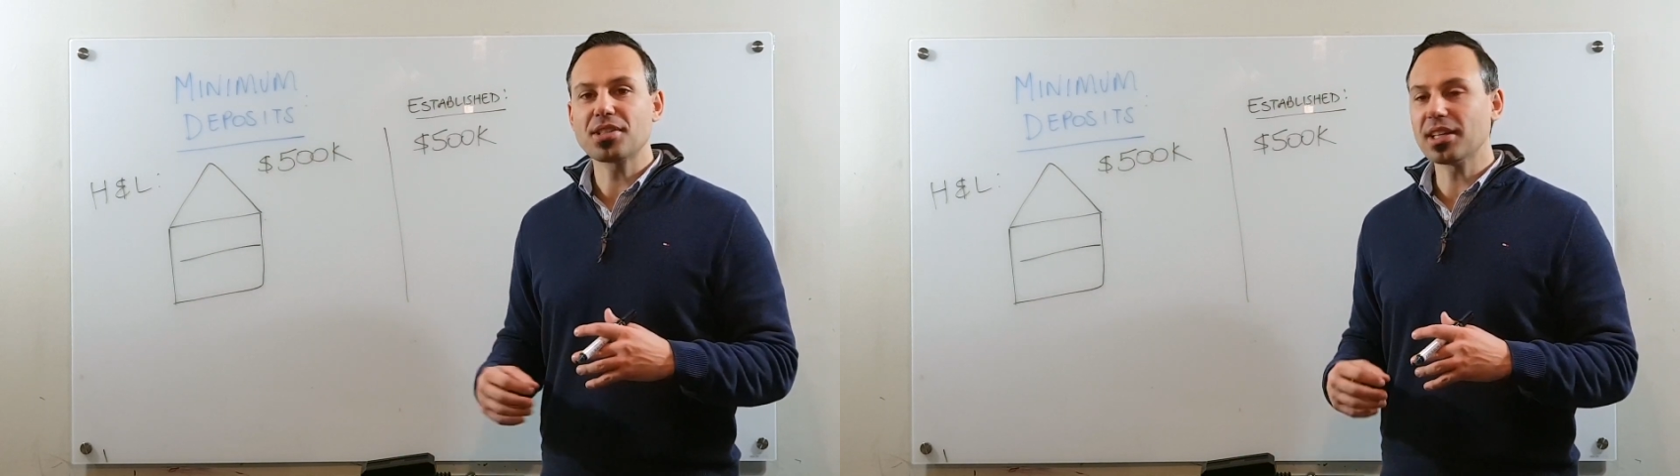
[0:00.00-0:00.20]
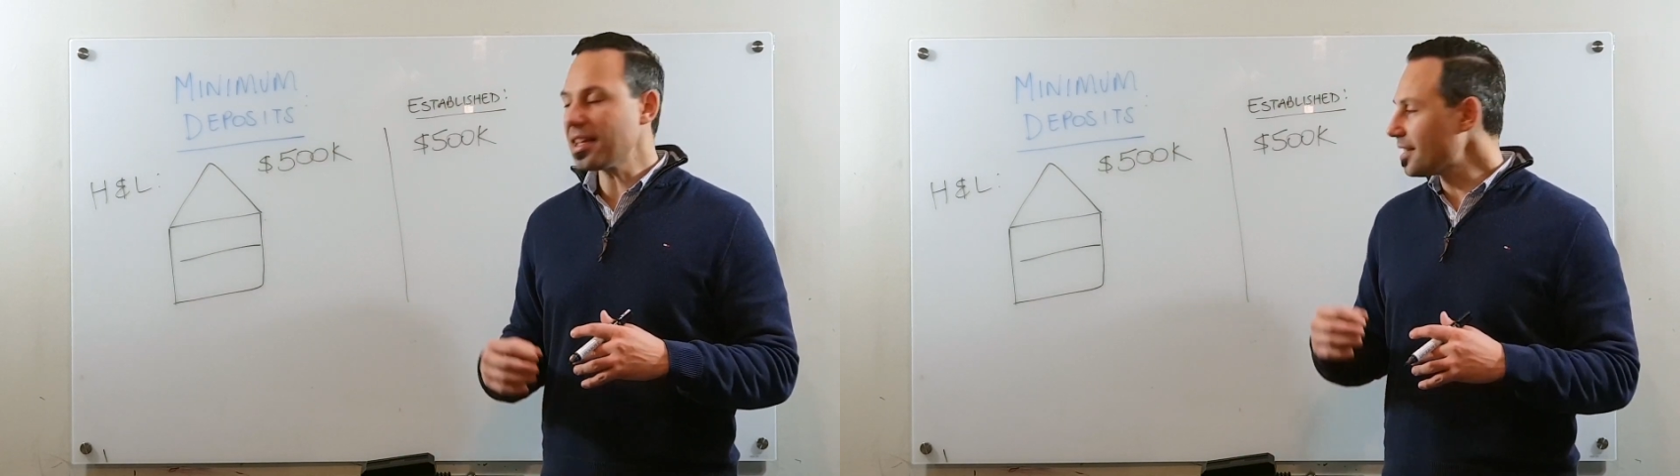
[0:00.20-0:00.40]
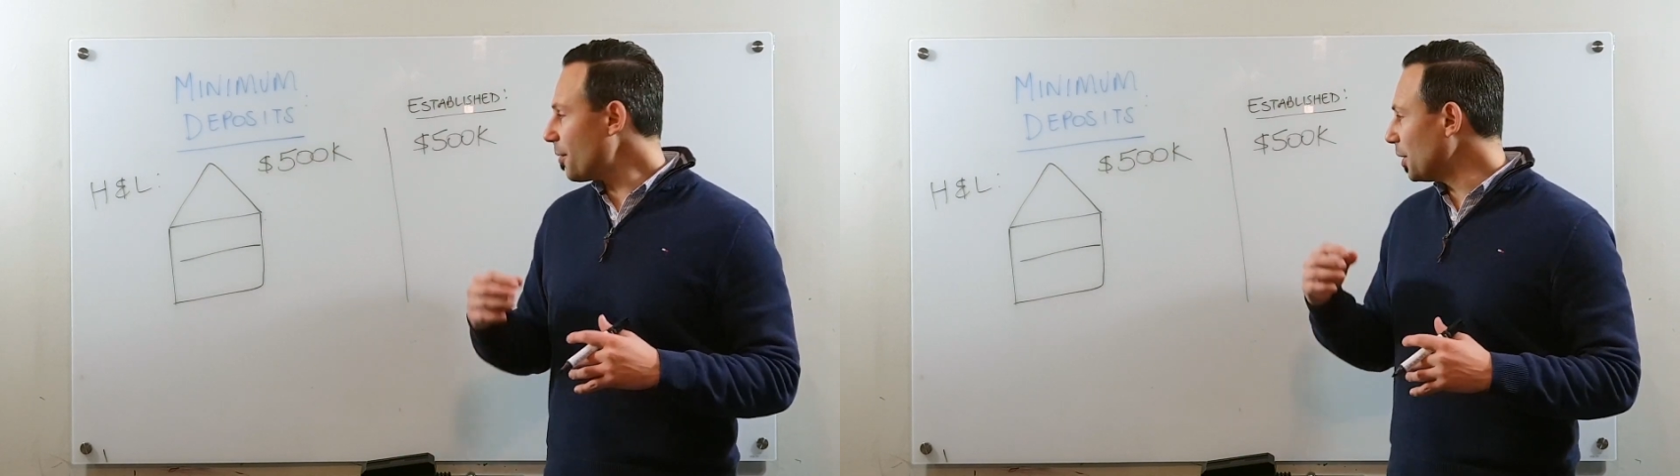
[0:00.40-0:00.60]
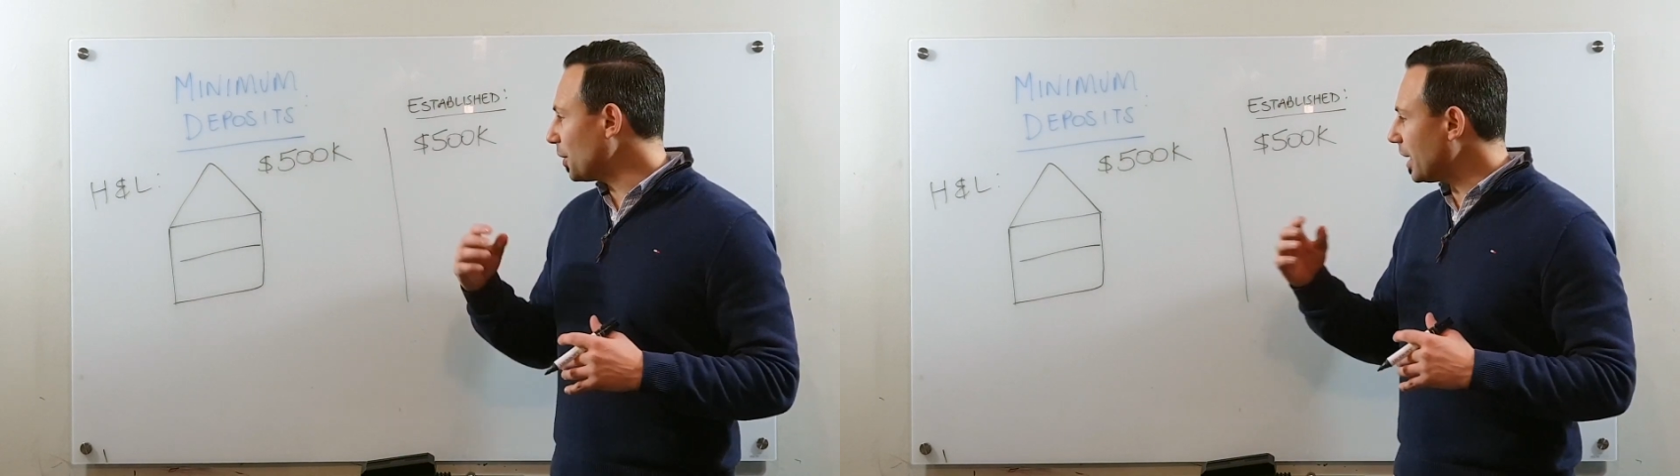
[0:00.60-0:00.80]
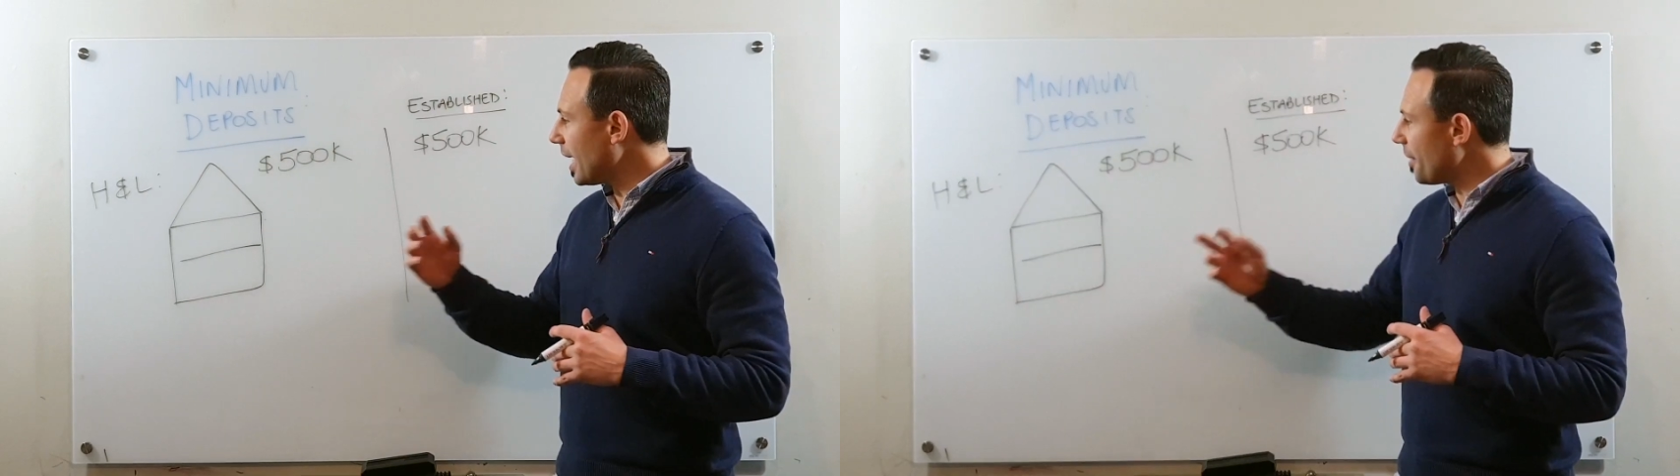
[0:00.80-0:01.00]
So let's say we're
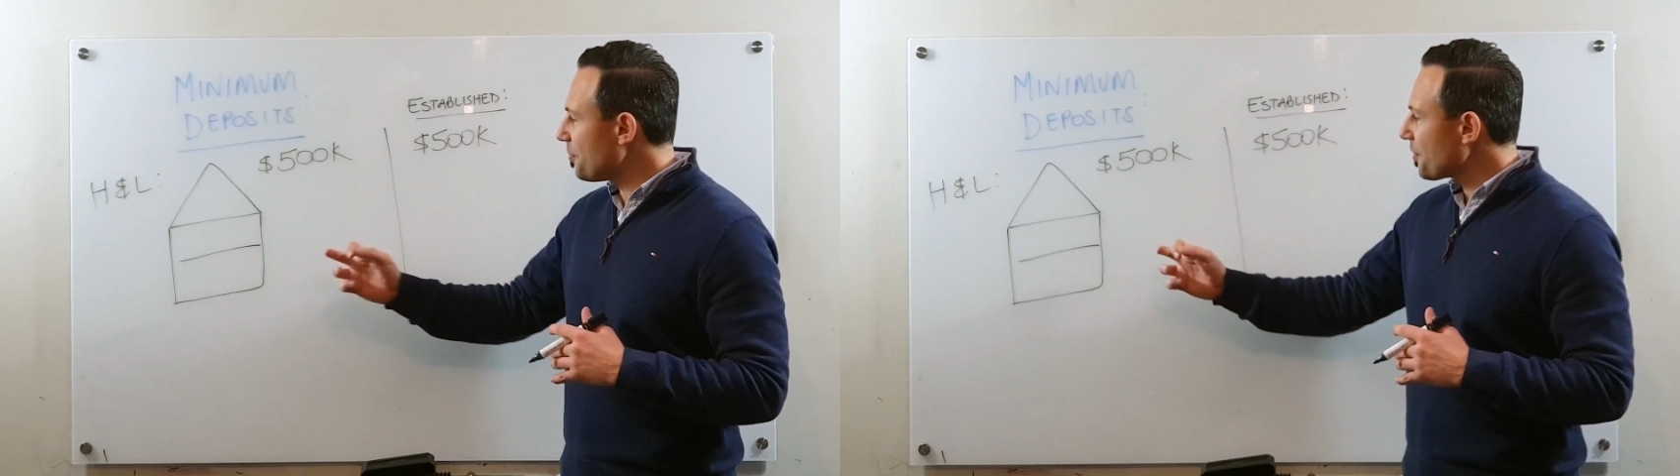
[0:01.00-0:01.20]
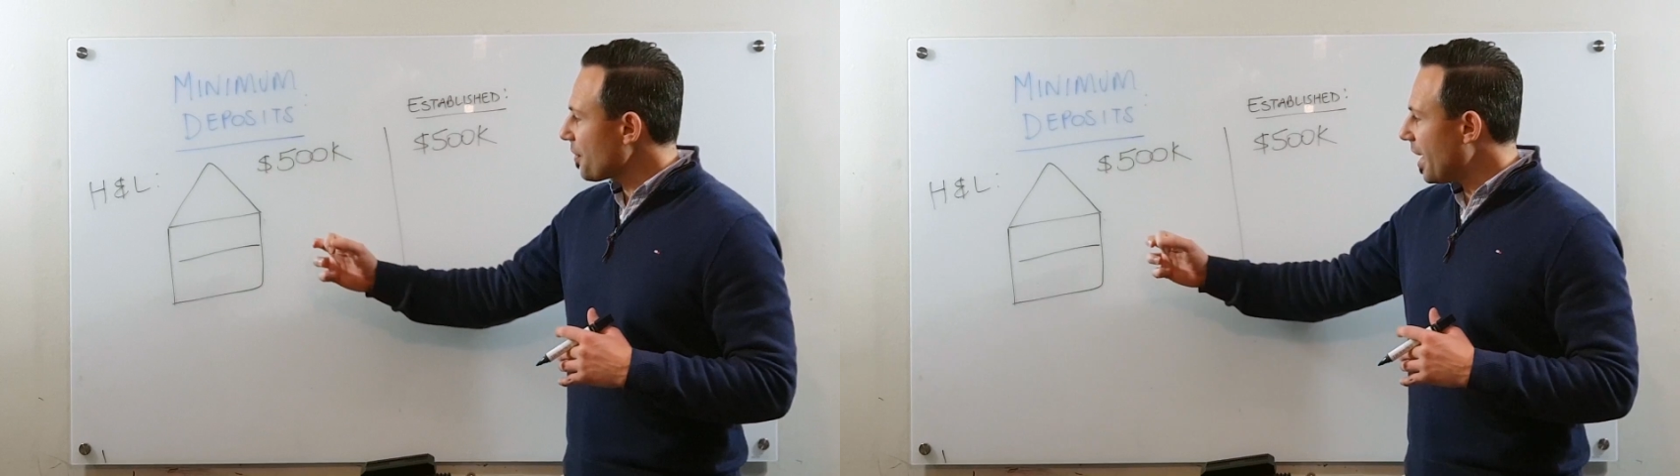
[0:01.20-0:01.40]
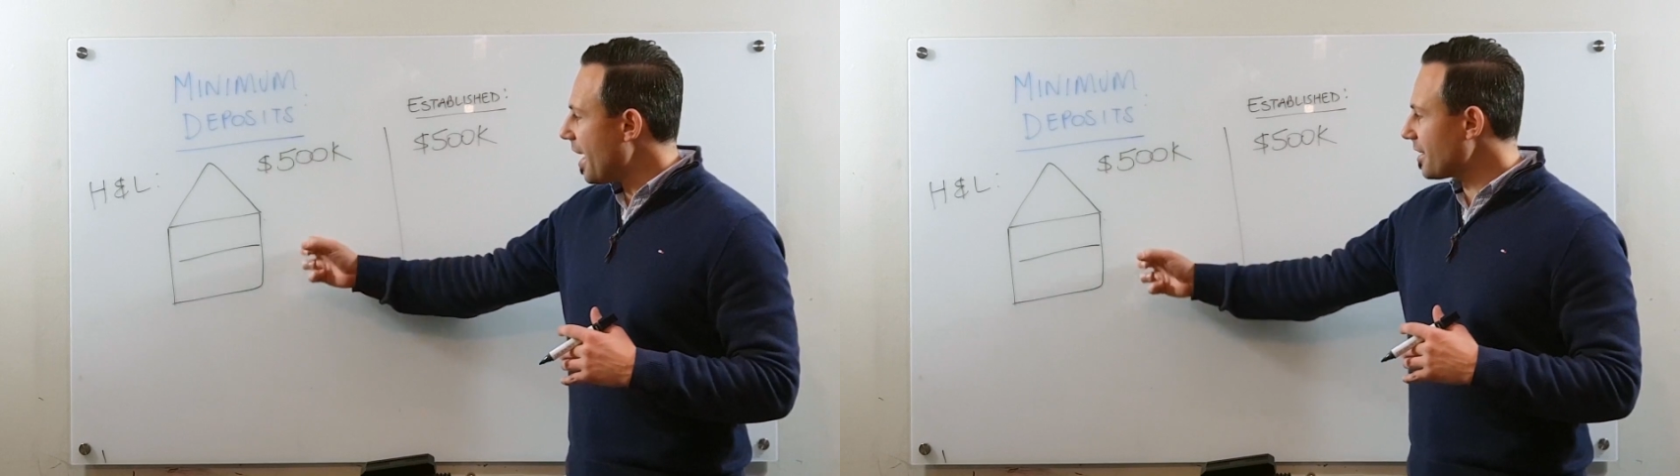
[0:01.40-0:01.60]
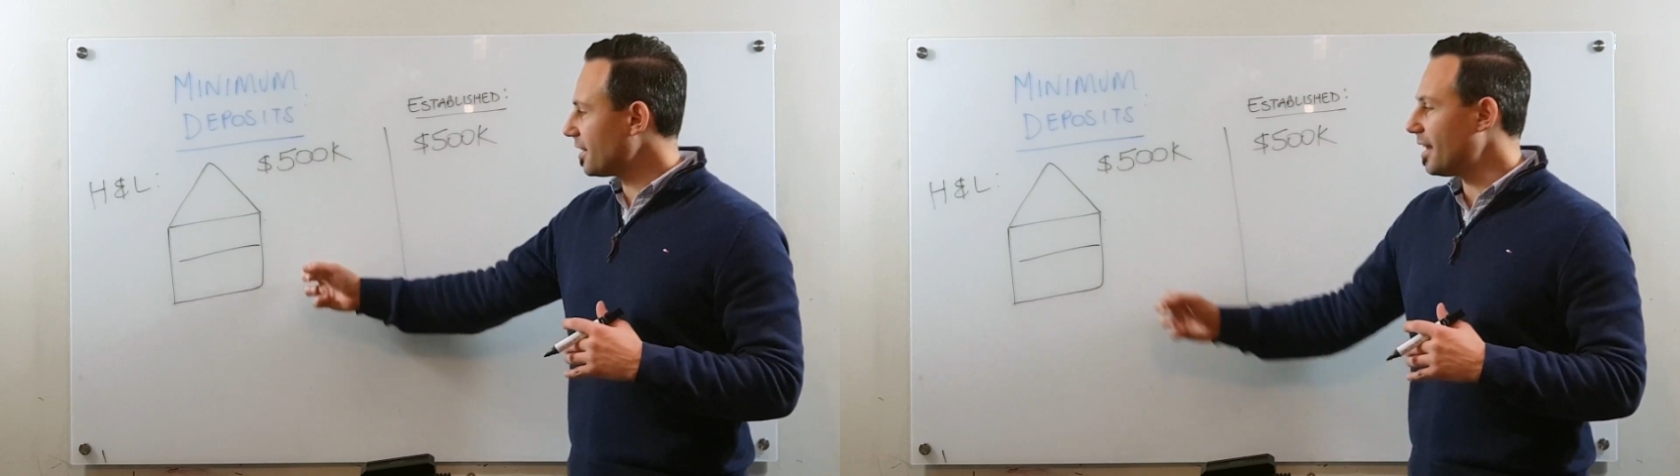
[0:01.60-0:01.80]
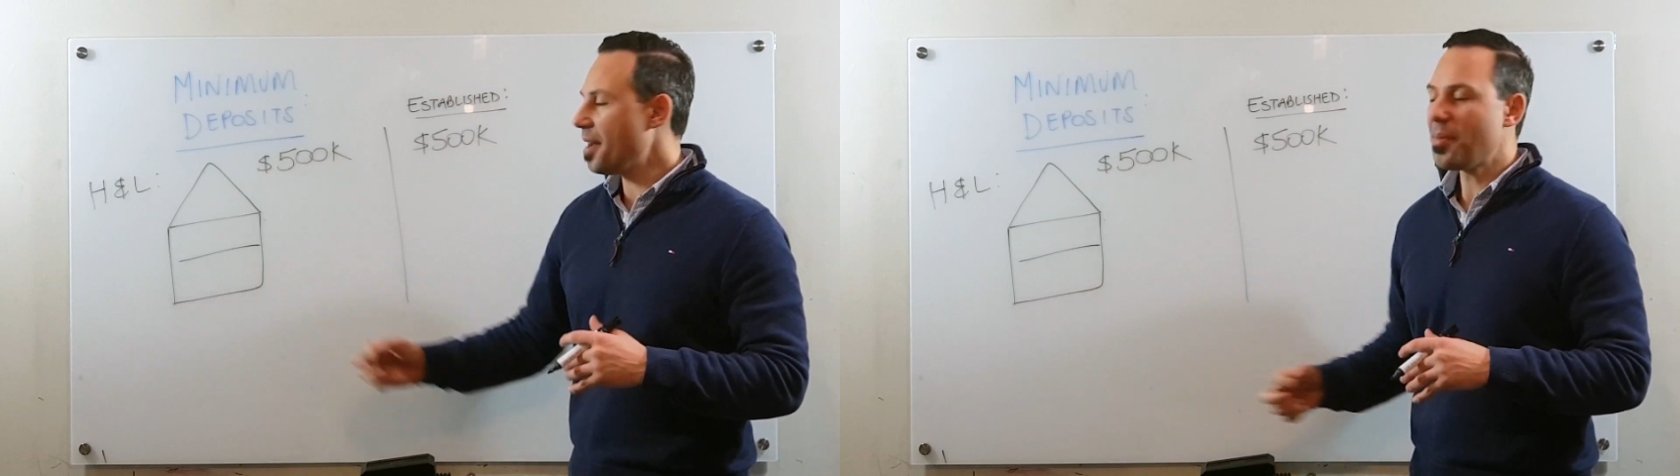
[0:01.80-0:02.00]
looking at a house
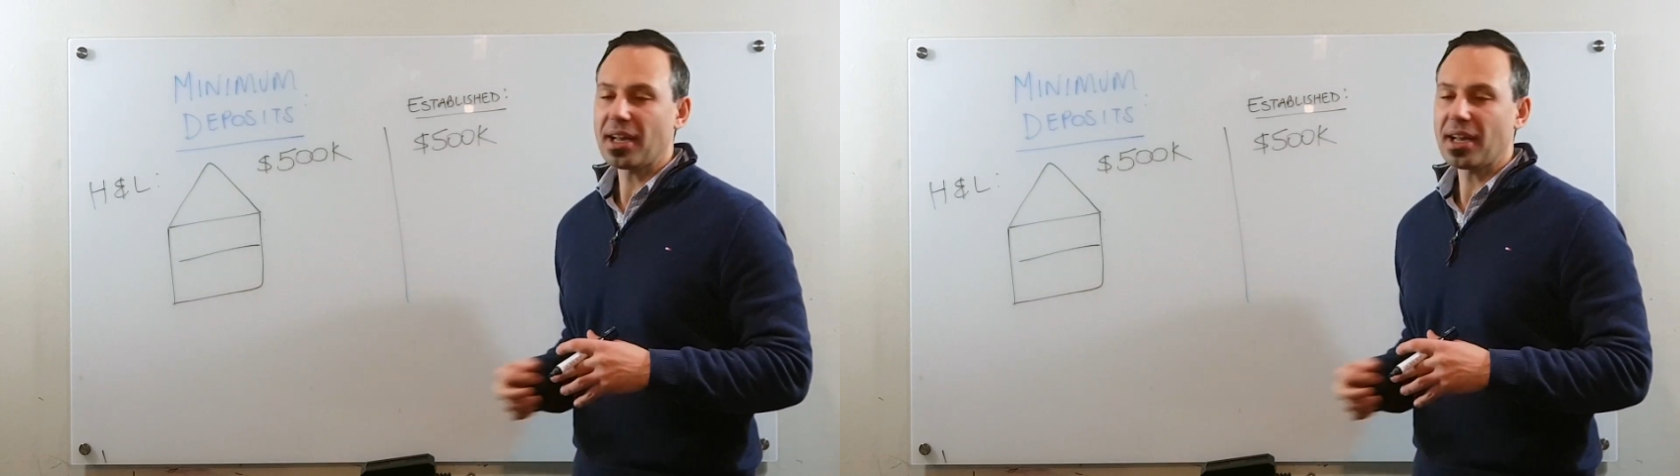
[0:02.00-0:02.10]
and land